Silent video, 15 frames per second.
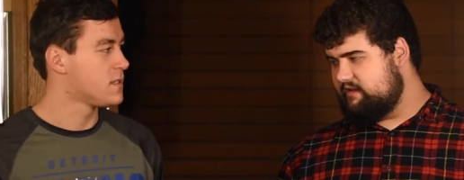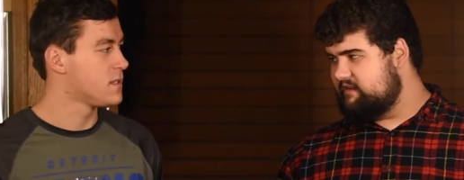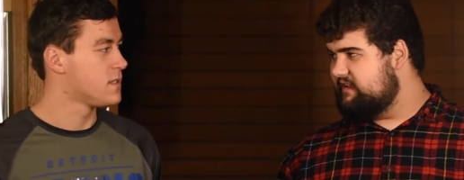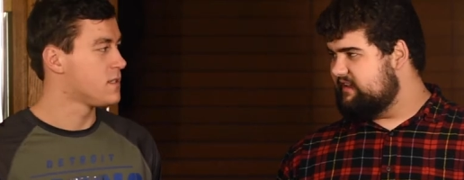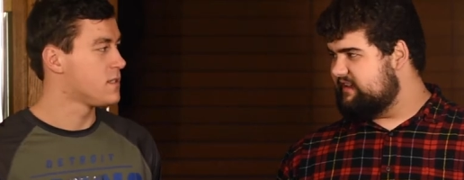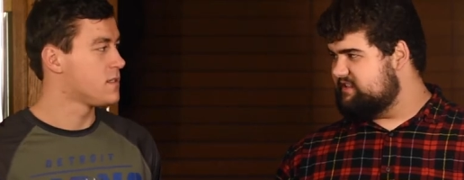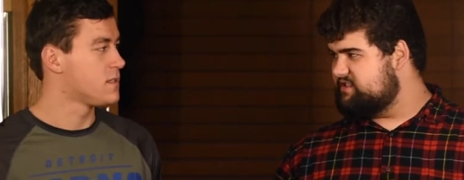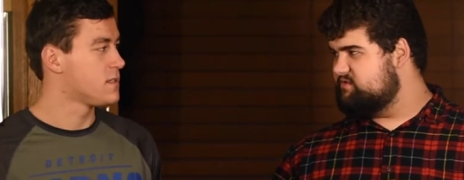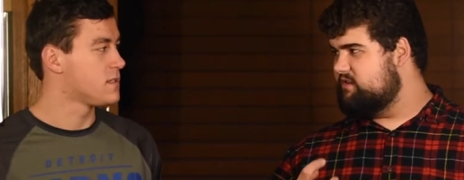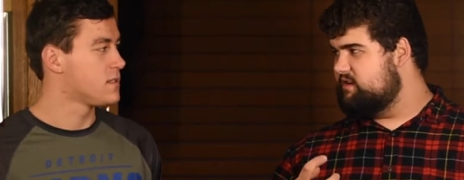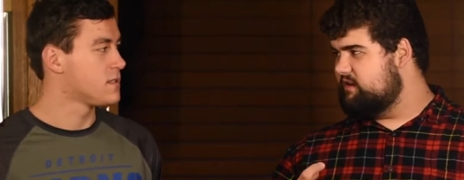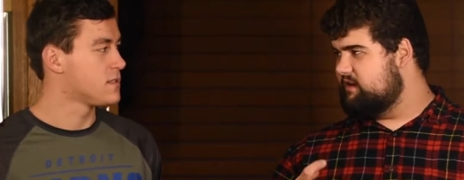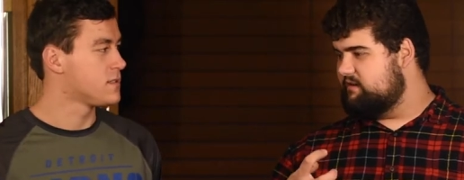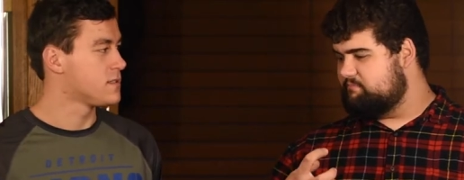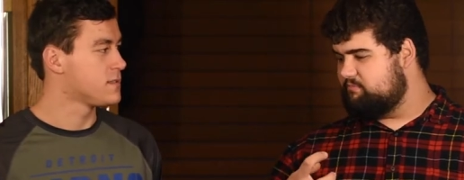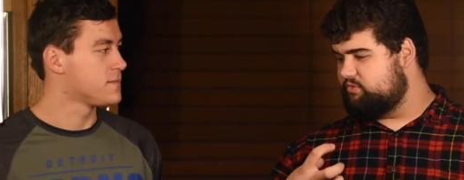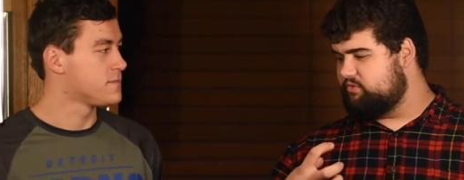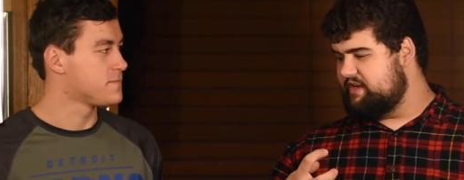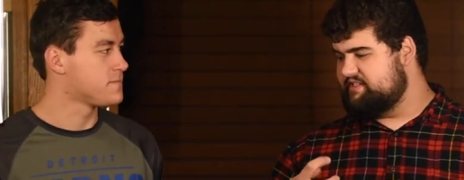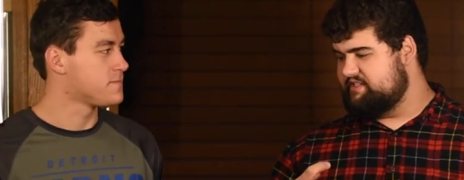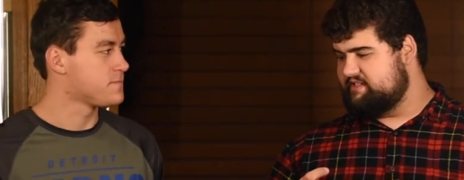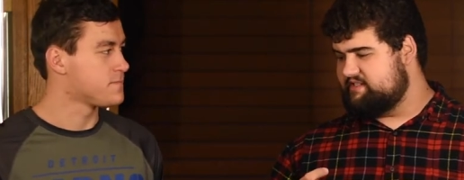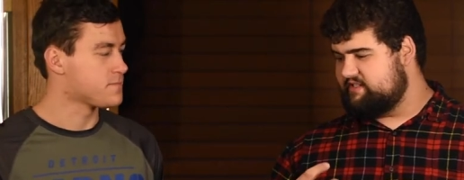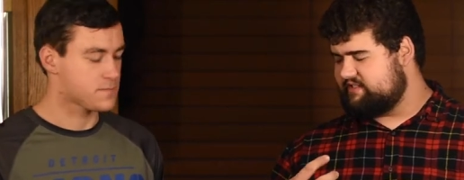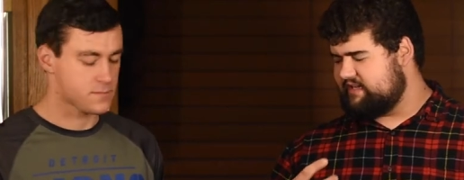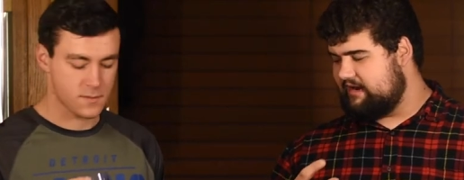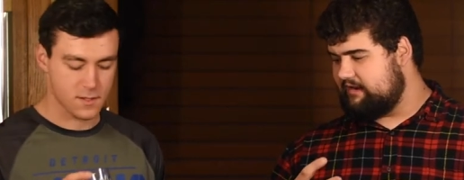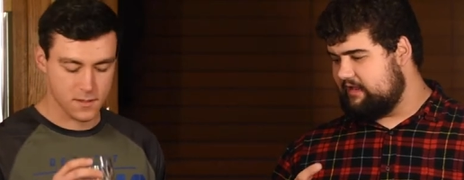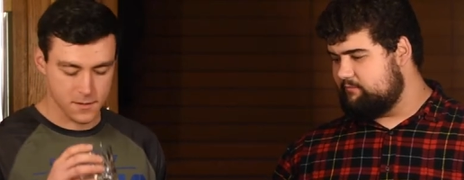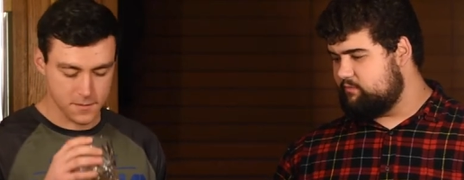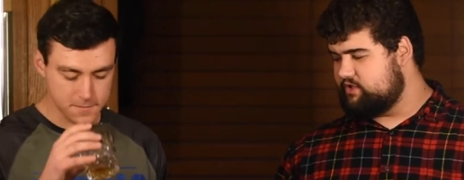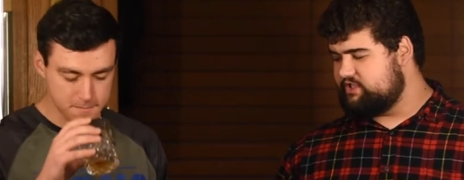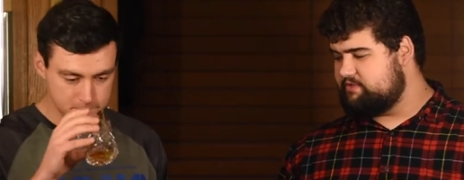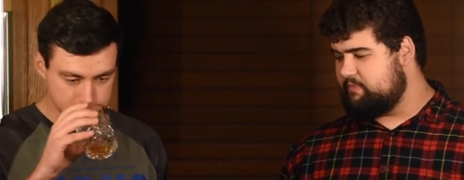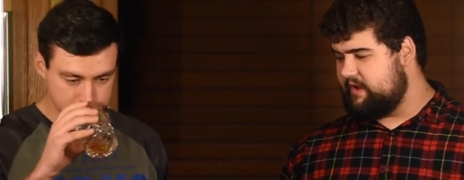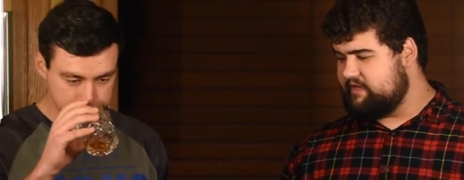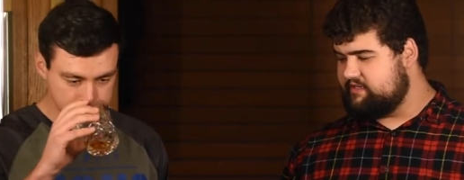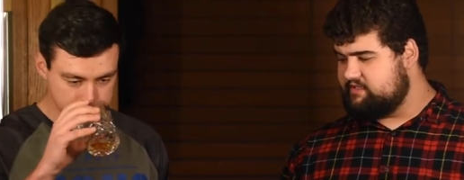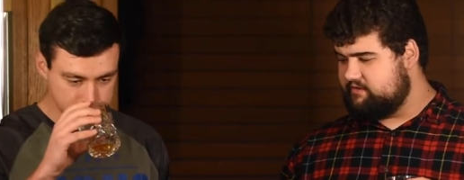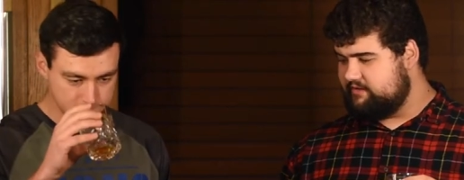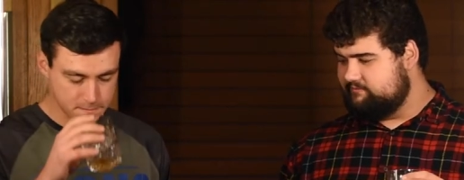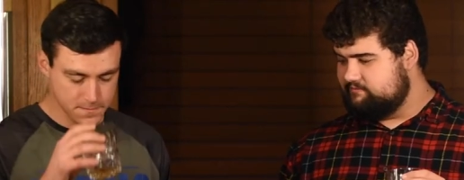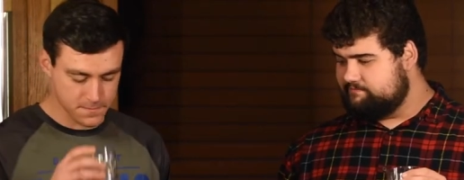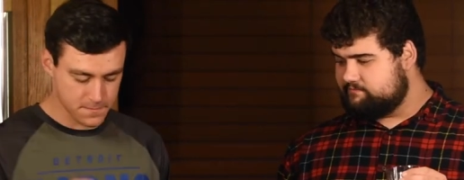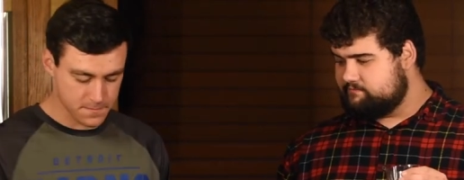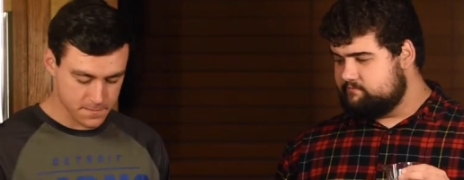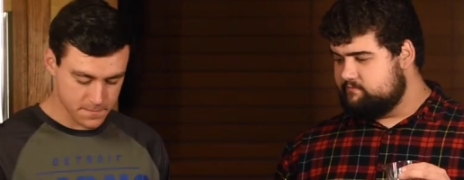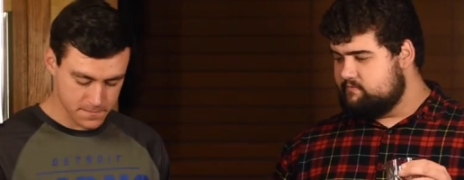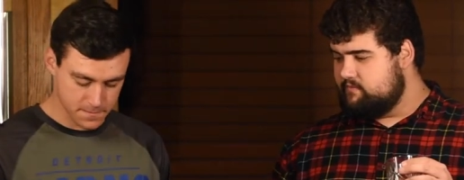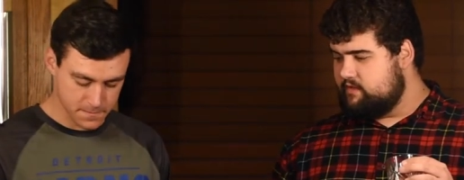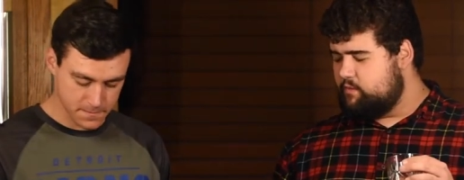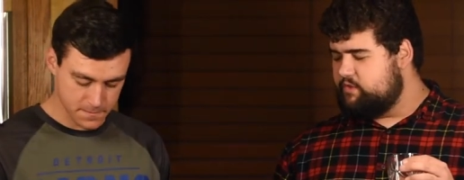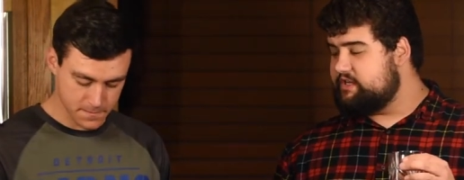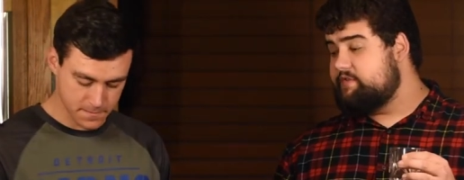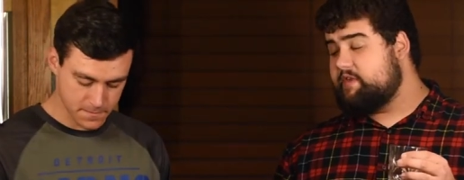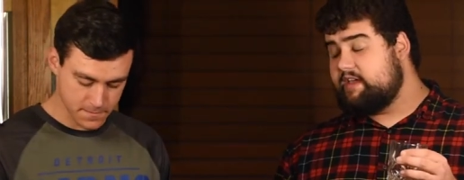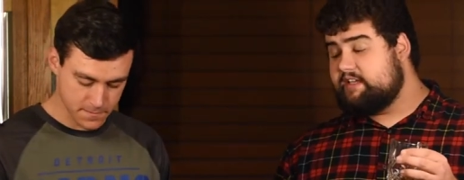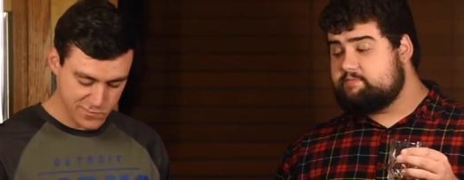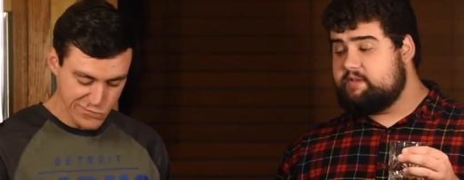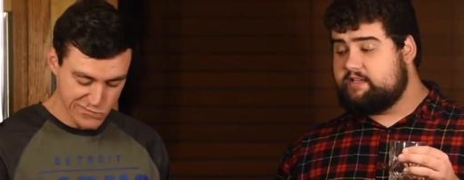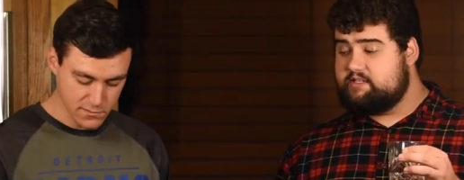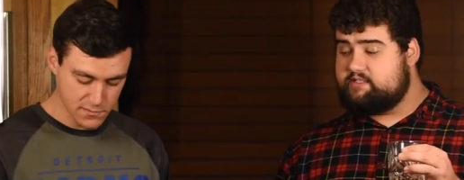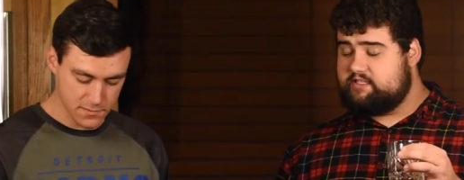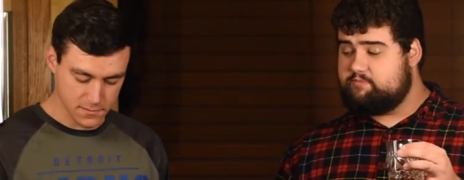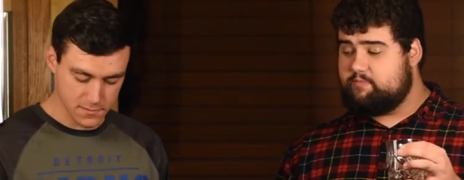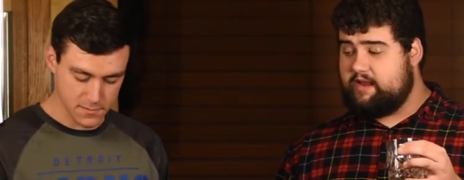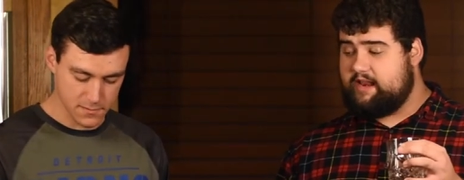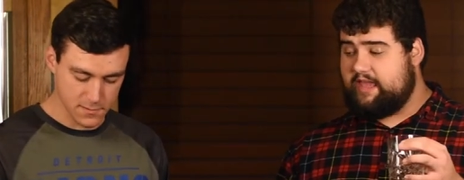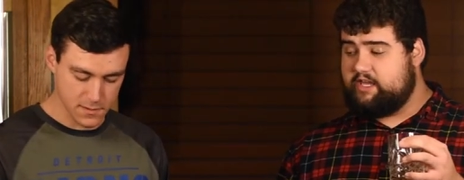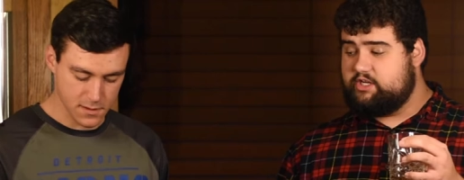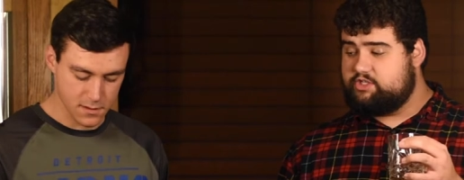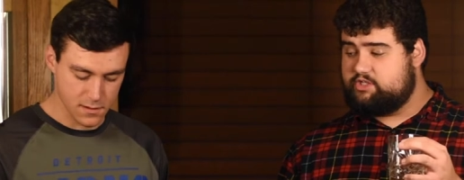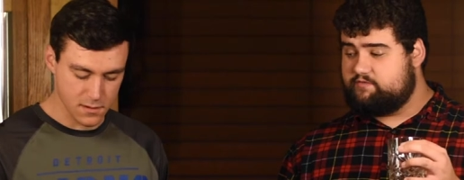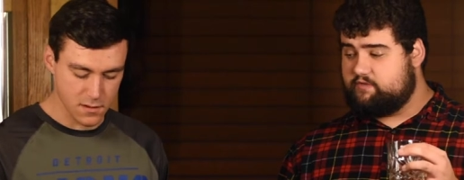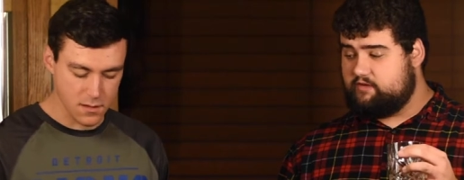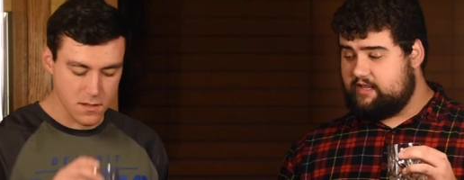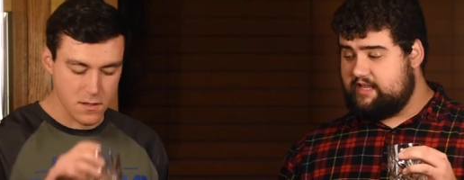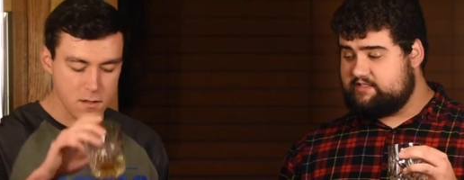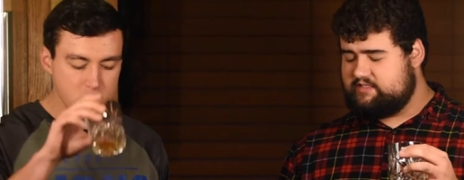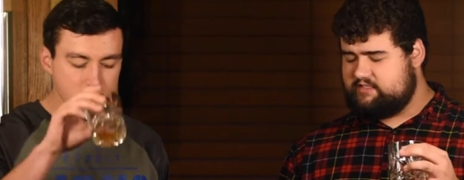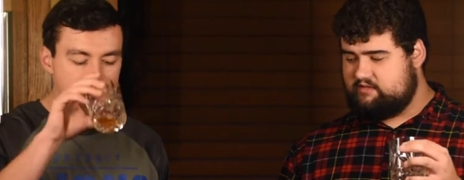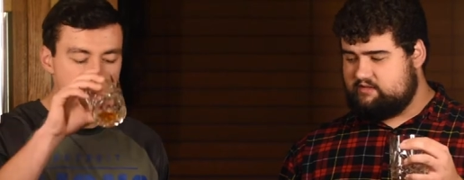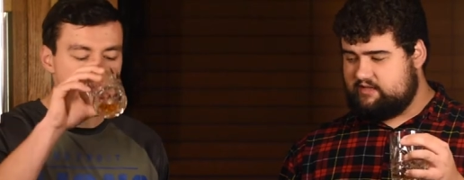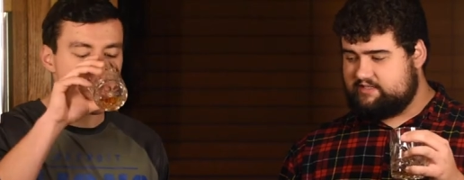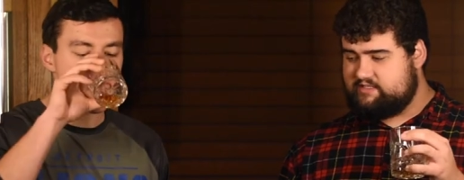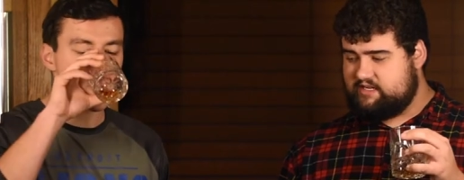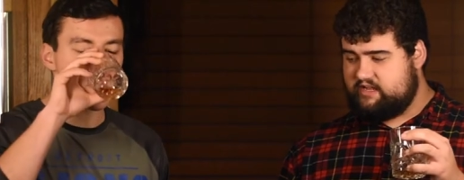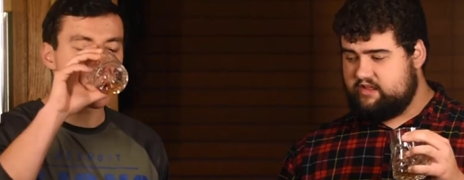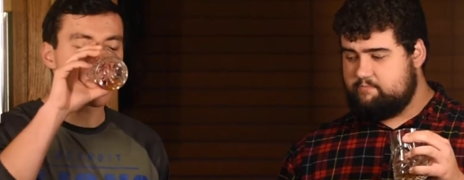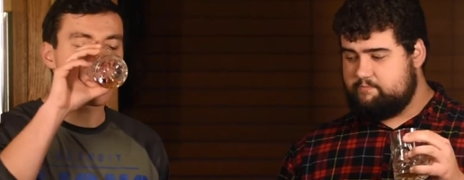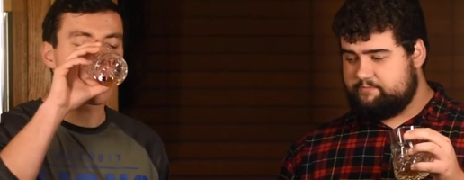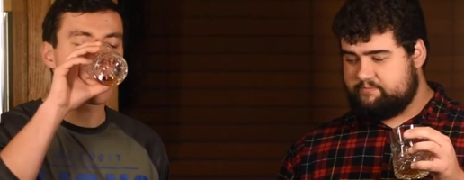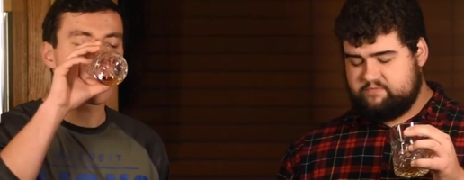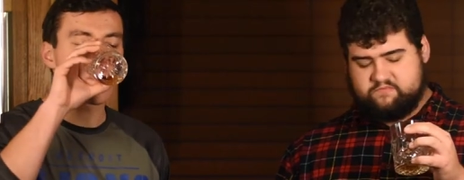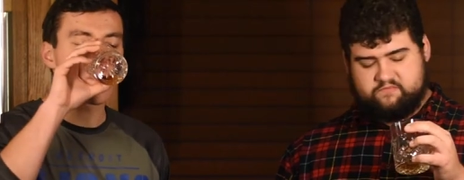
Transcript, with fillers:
Speaker 1: like a stronger presence. It's got a lot more spike to it, which I think is because it's been aged for less less time.